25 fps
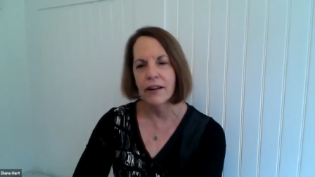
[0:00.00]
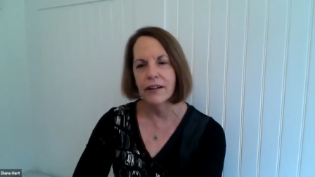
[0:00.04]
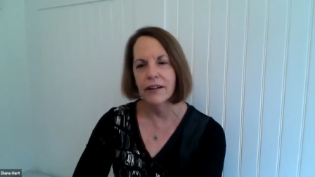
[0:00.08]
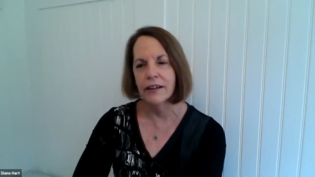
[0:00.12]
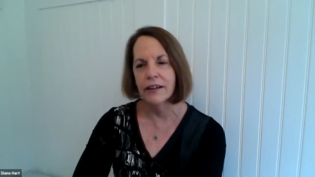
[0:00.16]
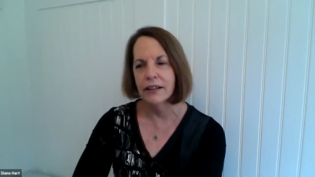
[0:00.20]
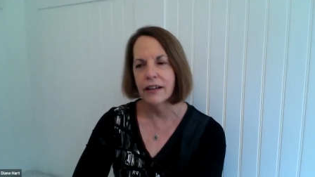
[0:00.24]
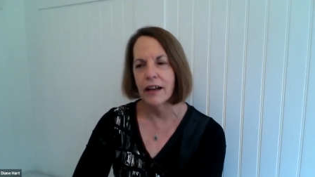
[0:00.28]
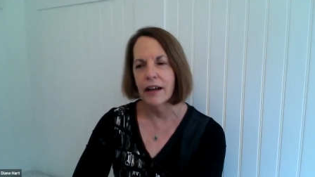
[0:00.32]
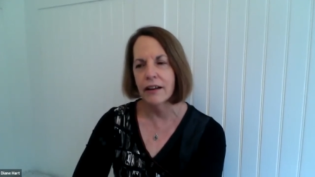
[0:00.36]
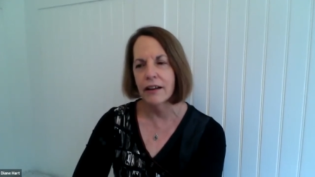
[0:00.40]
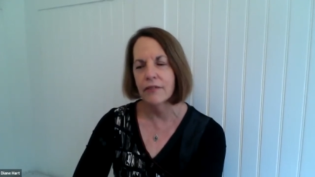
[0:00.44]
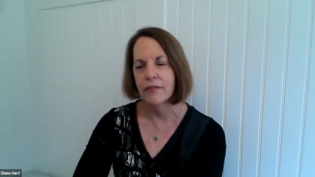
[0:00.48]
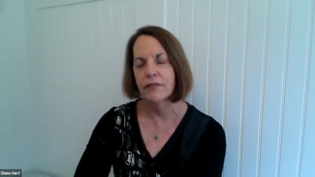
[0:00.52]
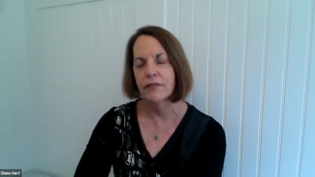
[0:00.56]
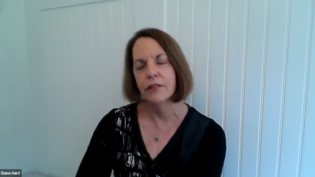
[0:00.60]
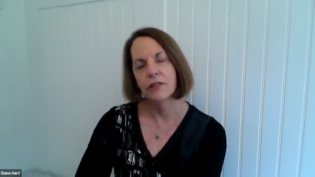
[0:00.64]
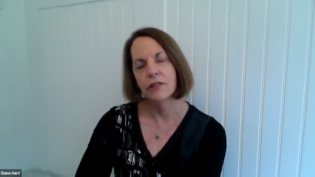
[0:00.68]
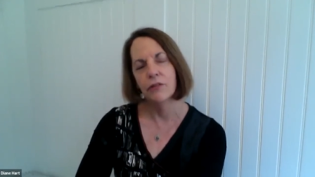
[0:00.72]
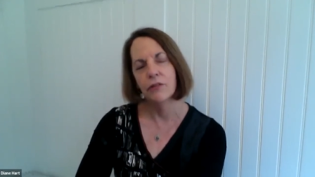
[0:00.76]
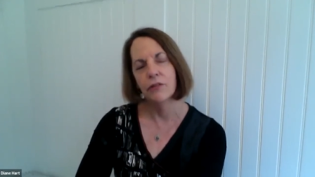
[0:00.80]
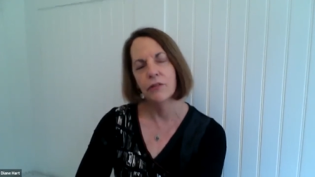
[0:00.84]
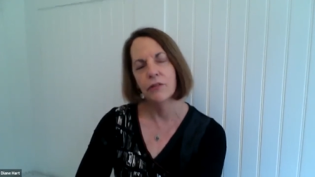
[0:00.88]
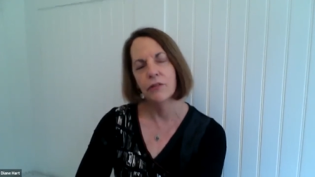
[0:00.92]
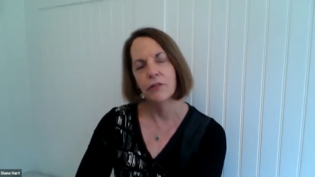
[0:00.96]
we
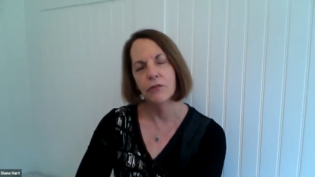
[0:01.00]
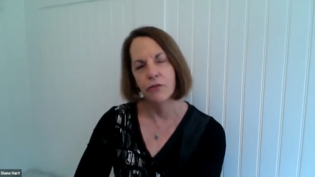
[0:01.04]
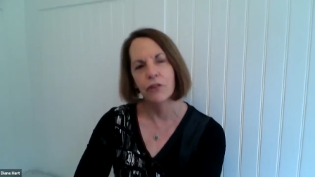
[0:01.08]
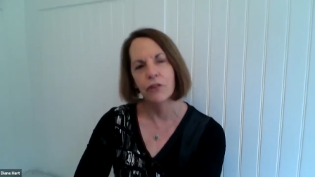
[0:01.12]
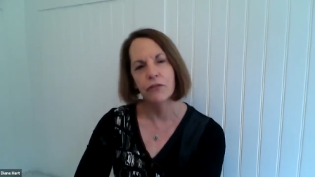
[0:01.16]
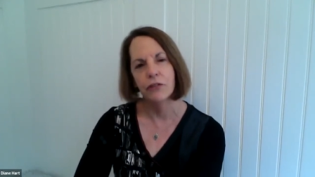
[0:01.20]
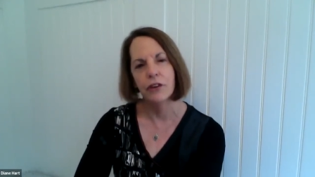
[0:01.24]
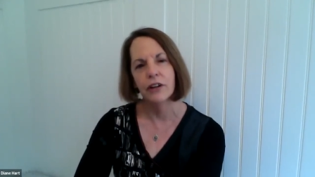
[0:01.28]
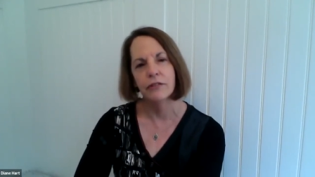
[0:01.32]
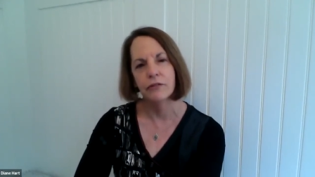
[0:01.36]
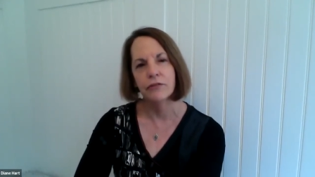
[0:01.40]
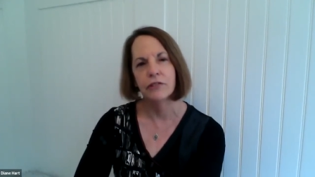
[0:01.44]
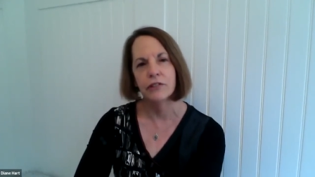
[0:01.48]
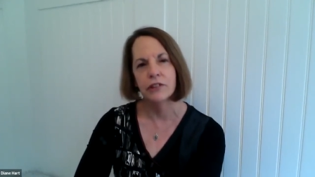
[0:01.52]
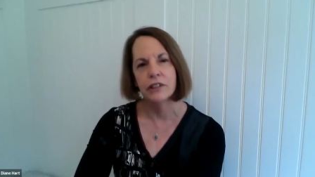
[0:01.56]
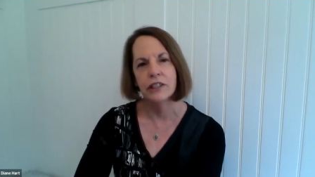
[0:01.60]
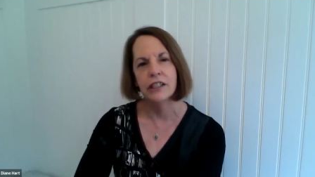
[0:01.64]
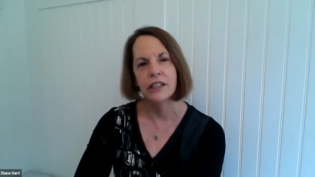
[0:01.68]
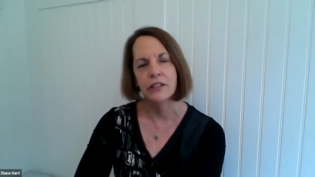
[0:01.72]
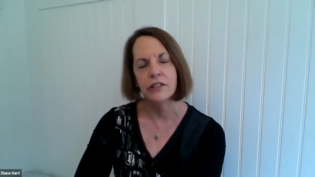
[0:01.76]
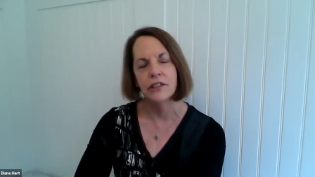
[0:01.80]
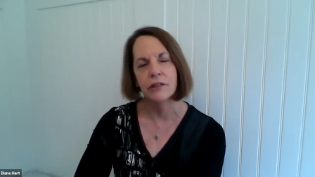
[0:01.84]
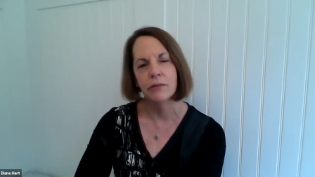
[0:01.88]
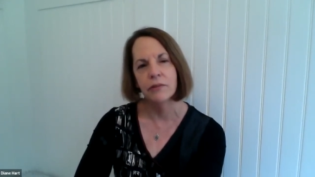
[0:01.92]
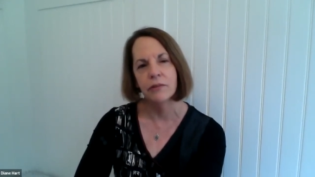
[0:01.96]
are kind of in the
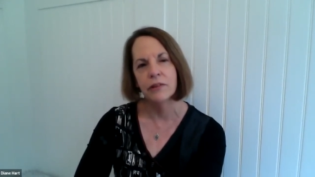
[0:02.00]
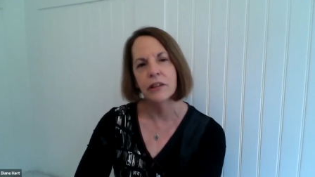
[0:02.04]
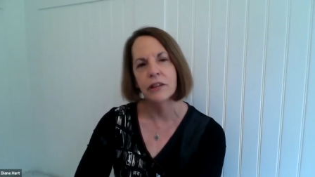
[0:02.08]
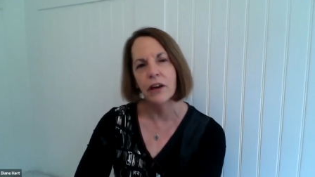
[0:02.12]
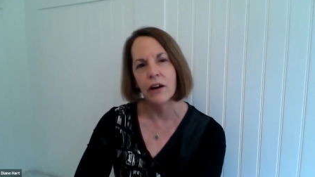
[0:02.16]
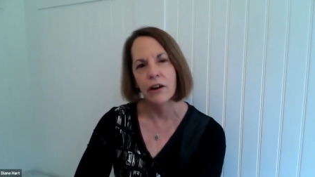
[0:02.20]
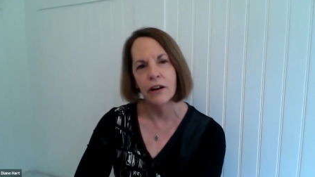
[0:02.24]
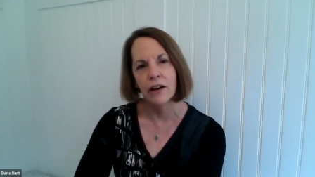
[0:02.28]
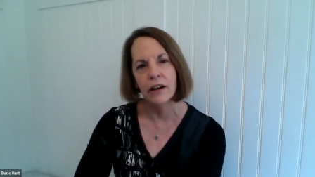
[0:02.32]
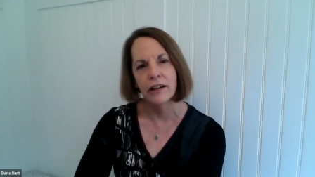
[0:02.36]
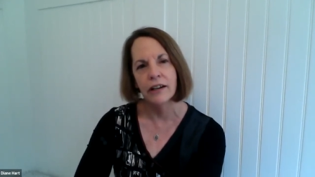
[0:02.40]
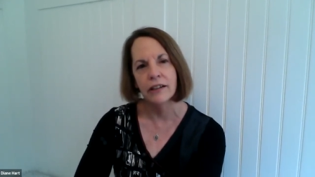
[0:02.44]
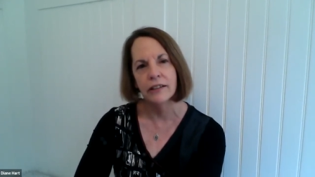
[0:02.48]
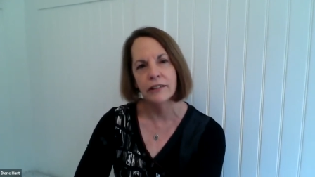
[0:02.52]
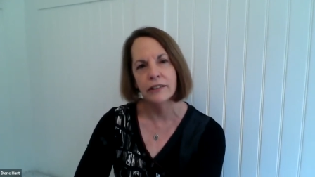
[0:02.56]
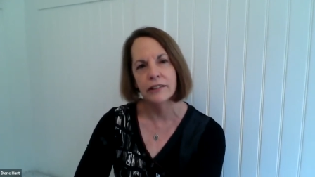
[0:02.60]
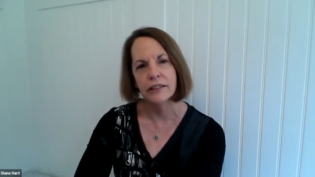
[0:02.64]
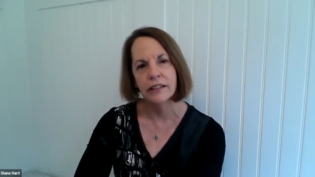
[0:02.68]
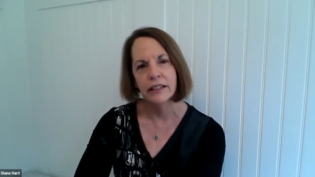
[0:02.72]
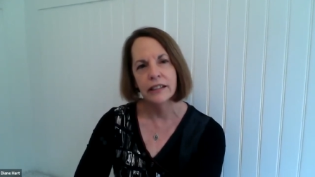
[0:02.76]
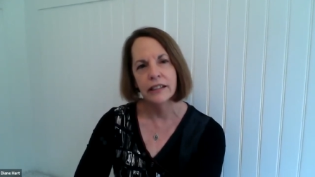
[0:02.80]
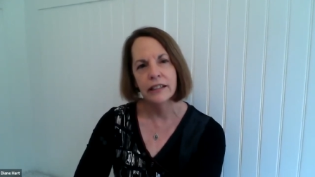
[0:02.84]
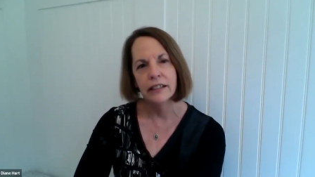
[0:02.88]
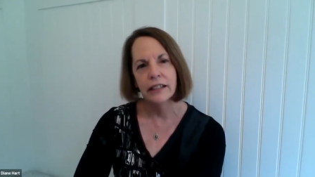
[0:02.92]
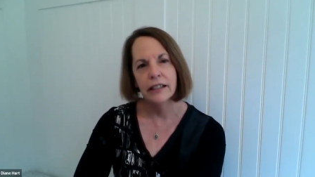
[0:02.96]
forefront for teaching with
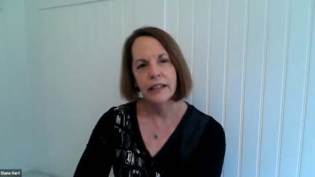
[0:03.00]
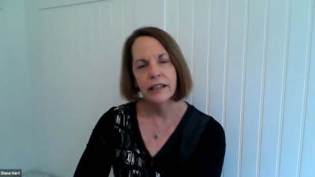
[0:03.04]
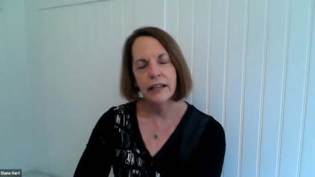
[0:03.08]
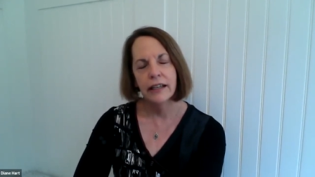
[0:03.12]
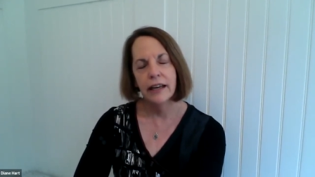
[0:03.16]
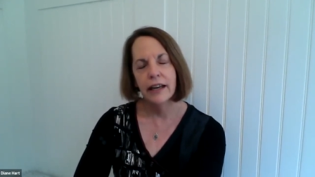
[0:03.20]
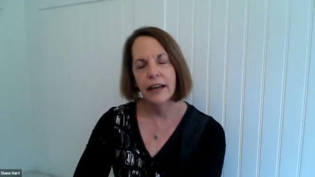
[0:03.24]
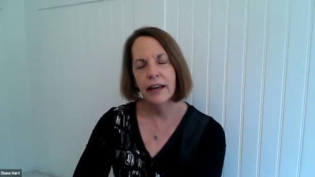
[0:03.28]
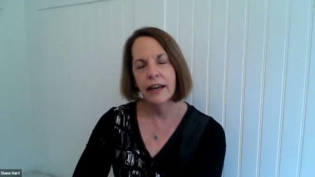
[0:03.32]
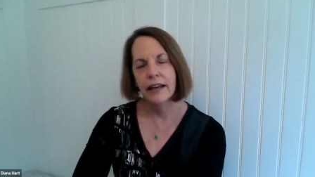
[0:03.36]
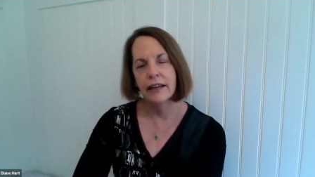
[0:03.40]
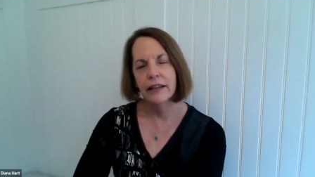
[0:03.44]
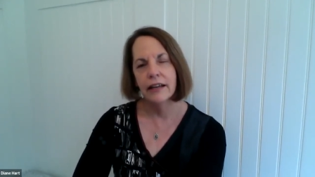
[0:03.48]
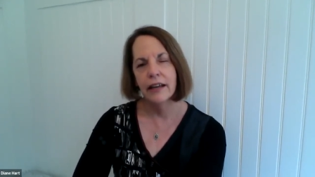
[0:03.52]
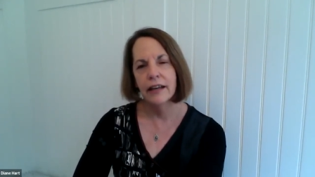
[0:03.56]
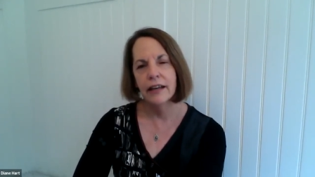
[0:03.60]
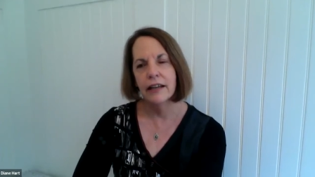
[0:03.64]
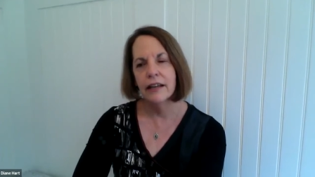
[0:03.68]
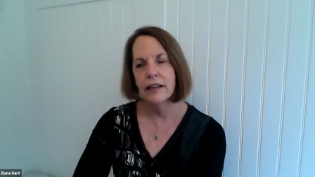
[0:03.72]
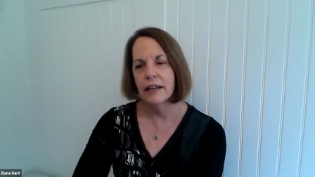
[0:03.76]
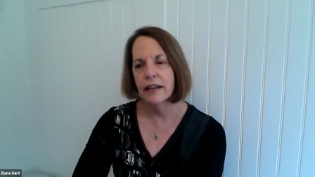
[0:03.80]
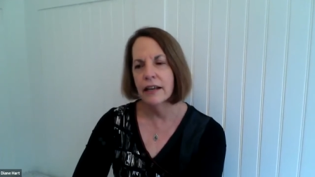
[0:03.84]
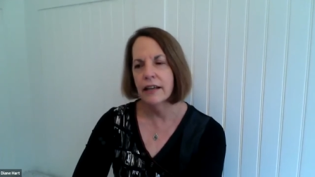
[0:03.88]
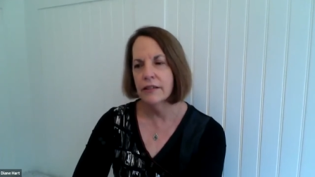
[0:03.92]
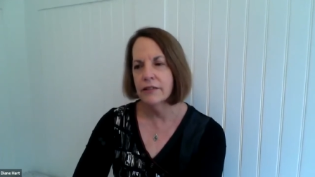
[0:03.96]
art
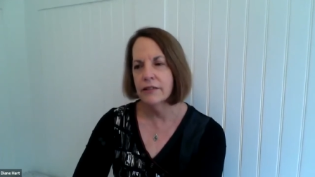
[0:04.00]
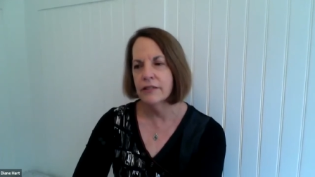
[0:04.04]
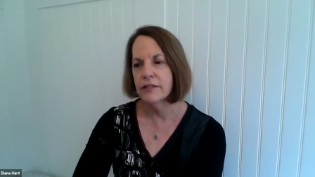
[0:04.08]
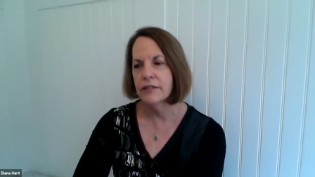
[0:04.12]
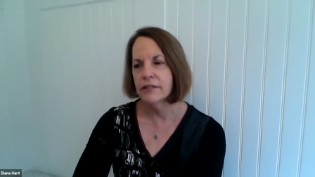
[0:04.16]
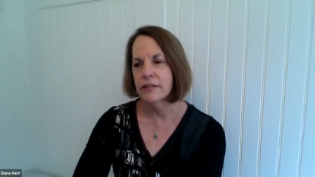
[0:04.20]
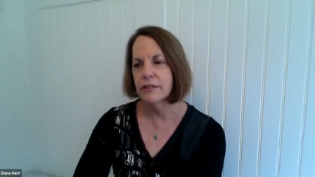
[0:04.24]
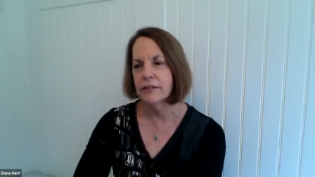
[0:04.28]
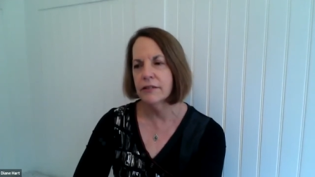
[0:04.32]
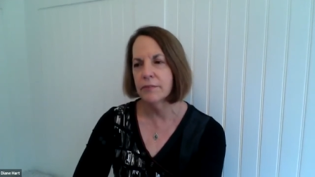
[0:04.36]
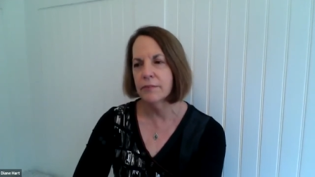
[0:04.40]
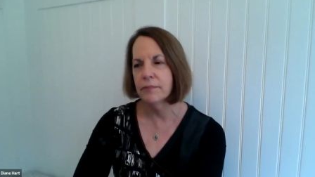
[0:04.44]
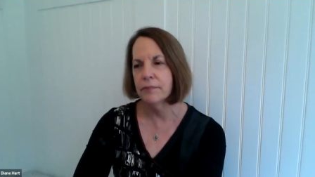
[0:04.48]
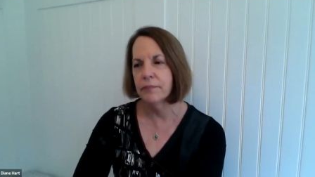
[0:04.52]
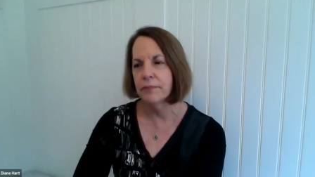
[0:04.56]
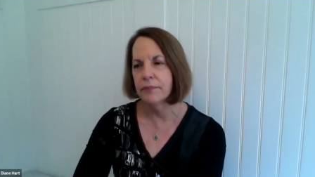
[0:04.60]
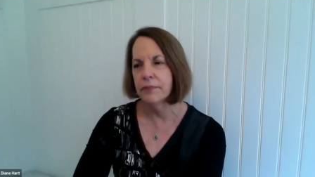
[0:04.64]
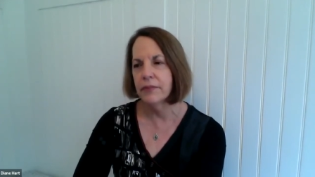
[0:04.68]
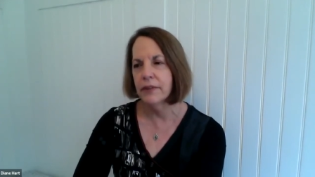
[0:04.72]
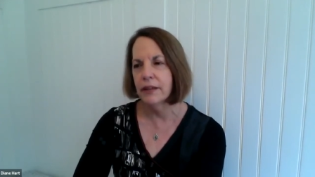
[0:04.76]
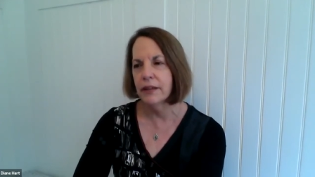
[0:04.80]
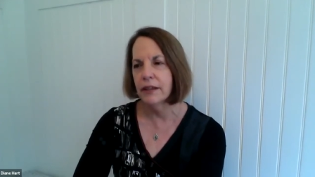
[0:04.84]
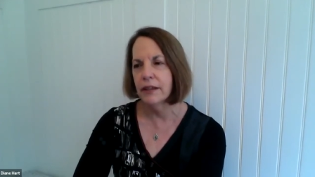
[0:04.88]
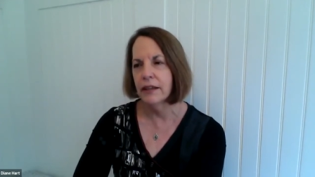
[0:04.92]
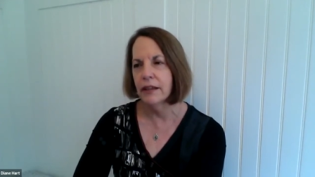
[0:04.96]
and it,
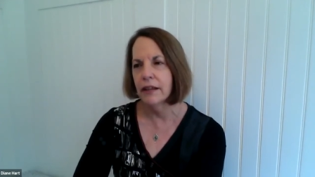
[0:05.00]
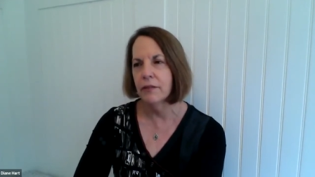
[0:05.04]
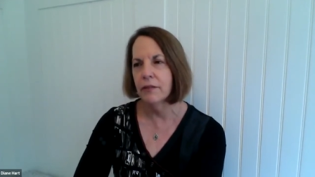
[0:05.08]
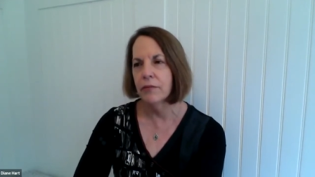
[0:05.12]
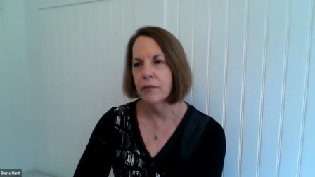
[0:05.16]
it's